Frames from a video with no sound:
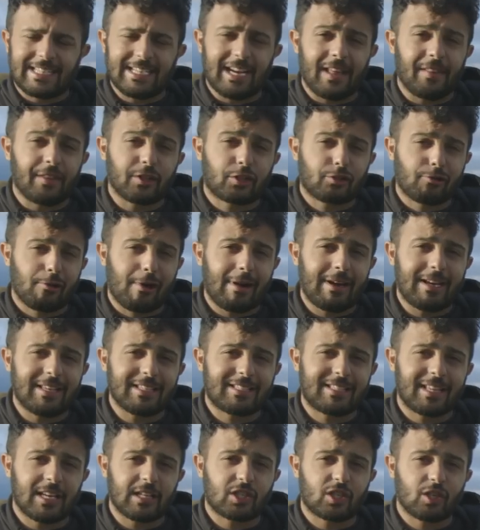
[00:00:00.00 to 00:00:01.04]
another training
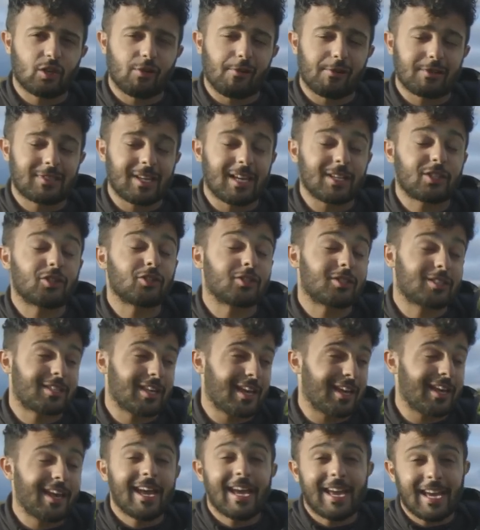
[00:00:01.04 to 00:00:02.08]
session, or as I should
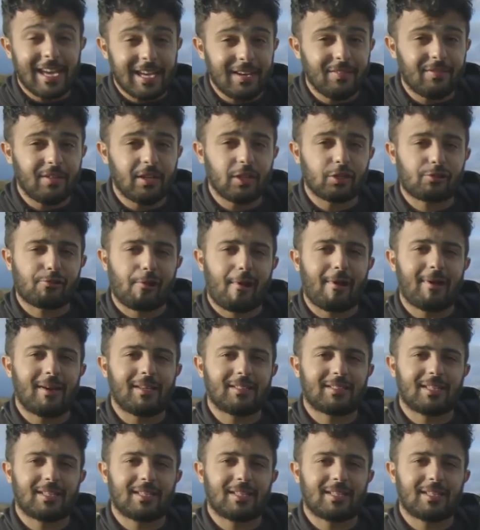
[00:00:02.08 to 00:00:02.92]
say, evening training